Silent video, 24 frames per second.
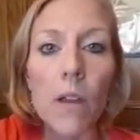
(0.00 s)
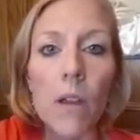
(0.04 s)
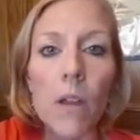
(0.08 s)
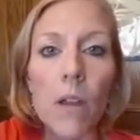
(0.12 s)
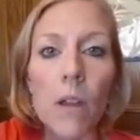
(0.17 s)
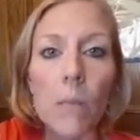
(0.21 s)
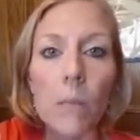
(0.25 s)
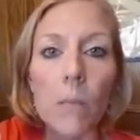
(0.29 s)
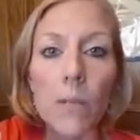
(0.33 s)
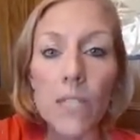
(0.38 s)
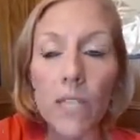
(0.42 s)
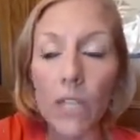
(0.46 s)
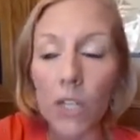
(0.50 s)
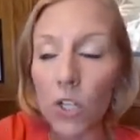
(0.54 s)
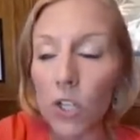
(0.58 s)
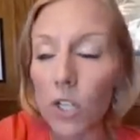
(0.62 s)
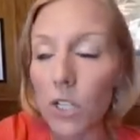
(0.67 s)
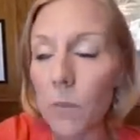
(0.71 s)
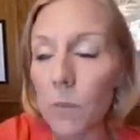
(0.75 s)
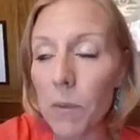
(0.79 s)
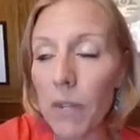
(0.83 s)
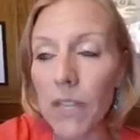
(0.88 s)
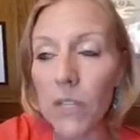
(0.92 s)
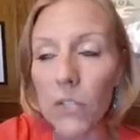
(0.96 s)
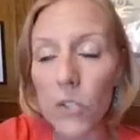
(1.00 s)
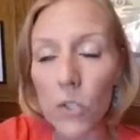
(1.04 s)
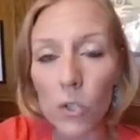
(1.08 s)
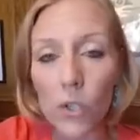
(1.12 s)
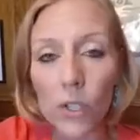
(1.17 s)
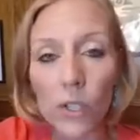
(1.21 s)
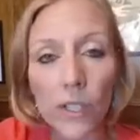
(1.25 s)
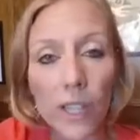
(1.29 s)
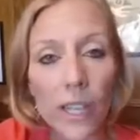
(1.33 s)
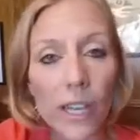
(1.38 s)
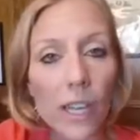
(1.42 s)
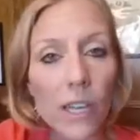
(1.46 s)
petitions being
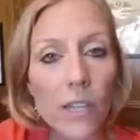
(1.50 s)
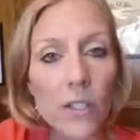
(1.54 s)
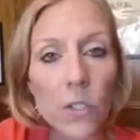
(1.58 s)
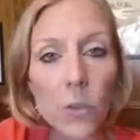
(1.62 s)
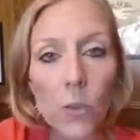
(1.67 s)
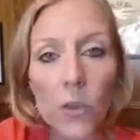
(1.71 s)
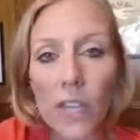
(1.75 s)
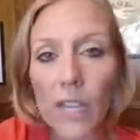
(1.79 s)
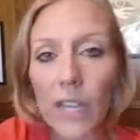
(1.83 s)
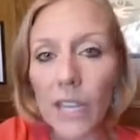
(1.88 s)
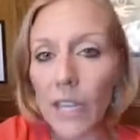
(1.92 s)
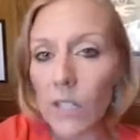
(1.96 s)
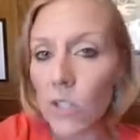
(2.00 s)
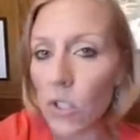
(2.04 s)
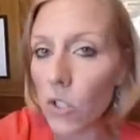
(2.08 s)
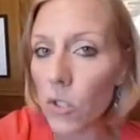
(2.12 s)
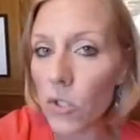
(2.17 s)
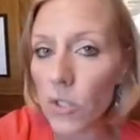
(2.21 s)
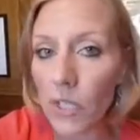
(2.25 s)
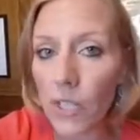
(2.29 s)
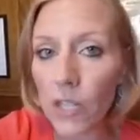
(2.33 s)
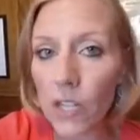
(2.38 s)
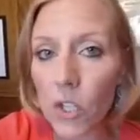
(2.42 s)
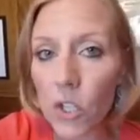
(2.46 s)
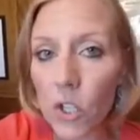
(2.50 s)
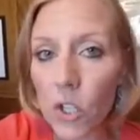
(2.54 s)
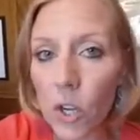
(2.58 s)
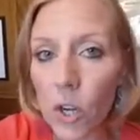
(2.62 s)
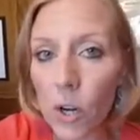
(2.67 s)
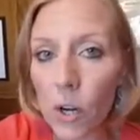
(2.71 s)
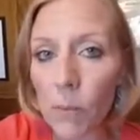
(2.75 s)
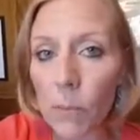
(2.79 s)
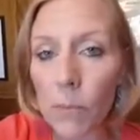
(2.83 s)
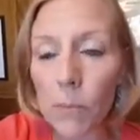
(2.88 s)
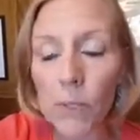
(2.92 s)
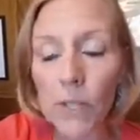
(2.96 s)
circulated, so we can get your
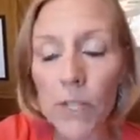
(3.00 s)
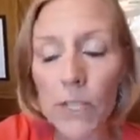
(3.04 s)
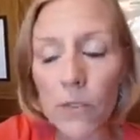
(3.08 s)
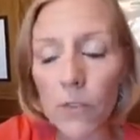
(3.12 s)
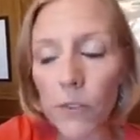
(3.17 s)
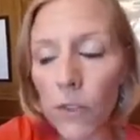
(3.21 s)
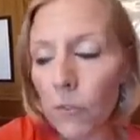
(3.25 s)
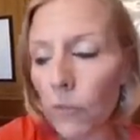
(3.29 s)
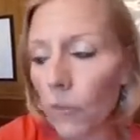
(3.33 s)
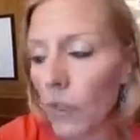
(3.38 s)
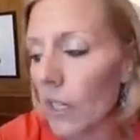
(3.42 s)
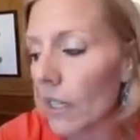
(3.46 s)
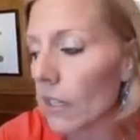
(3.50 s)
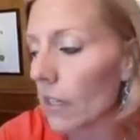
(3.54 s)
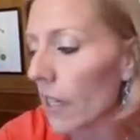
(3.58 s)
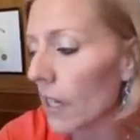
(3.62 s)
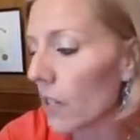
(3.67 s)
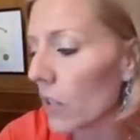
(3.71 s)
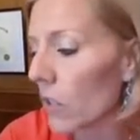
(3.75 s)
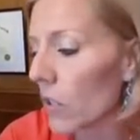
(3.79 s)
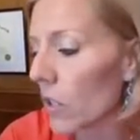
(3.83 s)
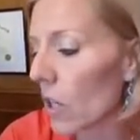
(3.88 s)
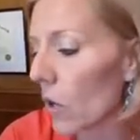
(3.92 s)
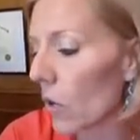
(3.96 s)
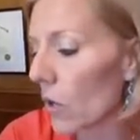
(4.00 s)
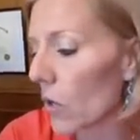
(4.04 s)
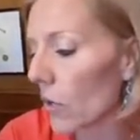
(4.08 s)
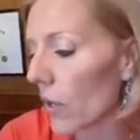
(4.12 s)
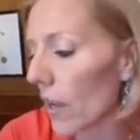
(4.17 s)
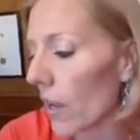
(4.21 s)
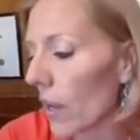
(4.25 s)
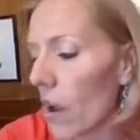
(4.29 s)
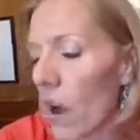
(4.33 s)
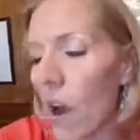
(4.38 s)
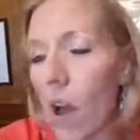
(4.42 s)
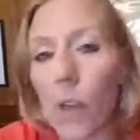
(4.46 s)
signature. Please feel free to let us know. You
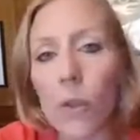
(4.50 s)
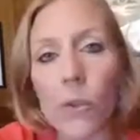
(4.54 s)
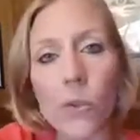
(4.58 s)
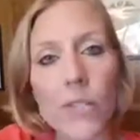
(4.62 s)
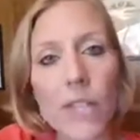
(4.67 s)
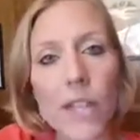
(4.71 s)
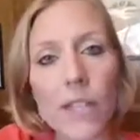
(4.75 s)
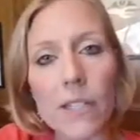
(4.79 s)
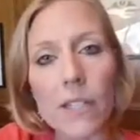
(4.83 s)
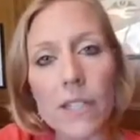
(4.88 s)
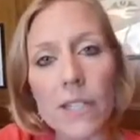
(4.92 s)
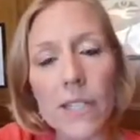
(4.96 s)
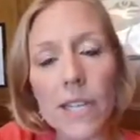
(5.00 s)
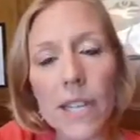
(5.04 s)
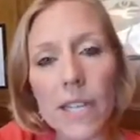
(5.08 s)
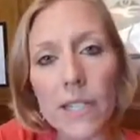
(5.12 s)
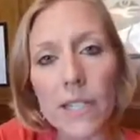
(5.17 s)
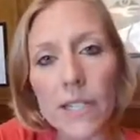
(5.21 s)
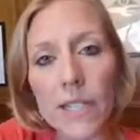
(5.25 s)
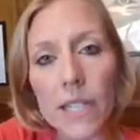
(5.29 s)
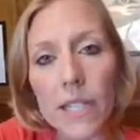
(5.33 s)
can call or text us at